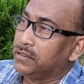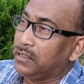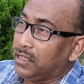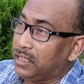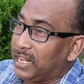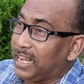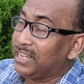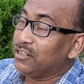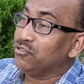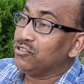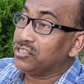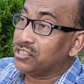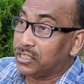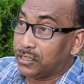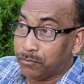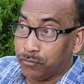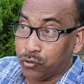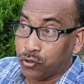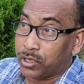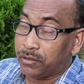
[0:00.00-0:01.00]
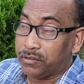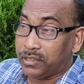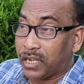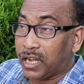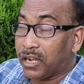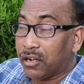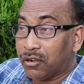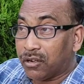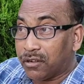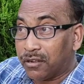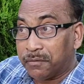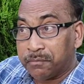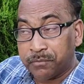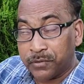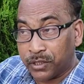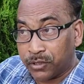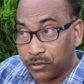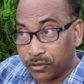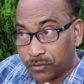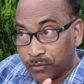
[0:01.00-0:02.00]
language and
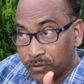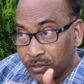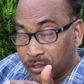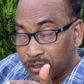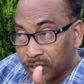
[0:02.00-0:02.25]
vocabulary,